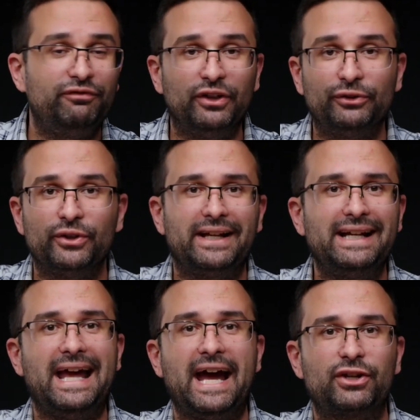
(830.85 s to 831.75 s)
filters,
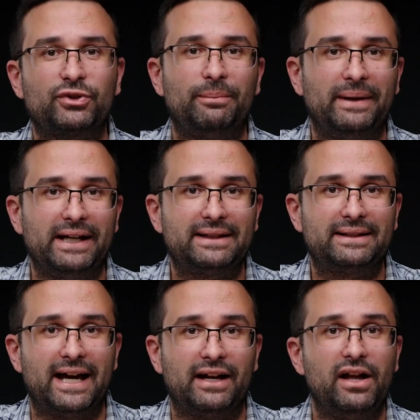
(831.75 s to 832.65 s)
any extra bits
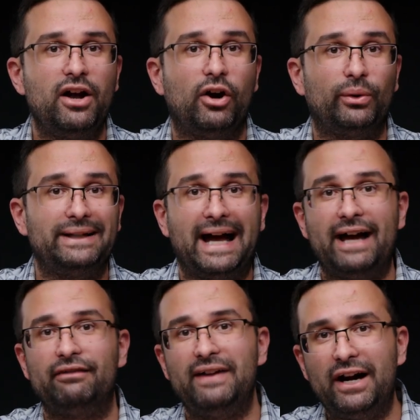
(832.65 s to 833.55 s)
that are going to
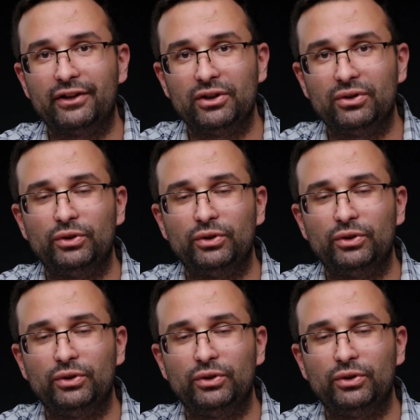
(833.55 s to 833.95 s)
add value,